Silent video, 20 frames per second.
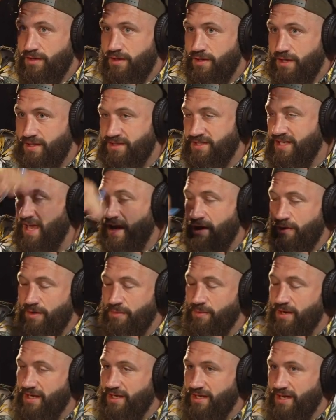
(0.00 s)
cuts it out, I
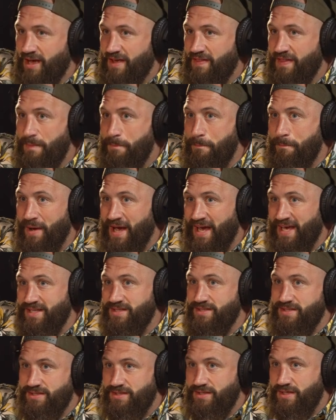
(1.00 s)
mean, and then
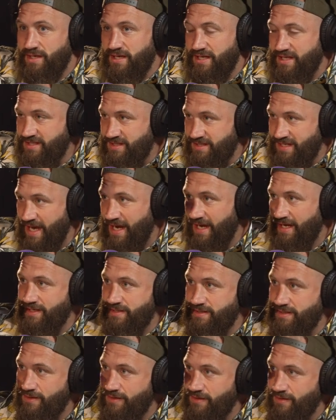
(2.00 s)
paints an
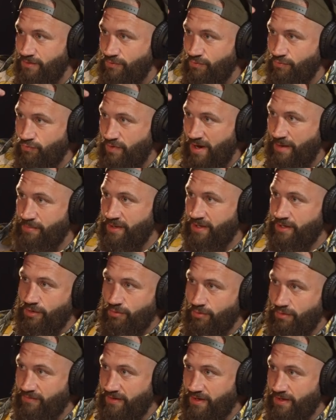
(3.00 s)
exact
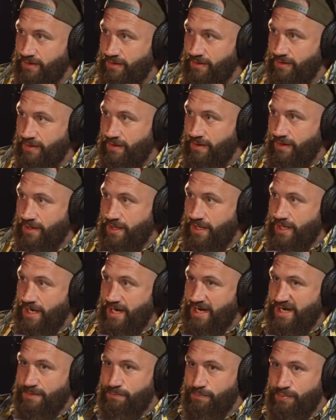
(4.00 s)
replica of it
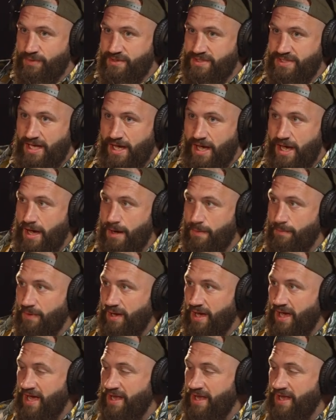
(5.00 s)
and he puts it up.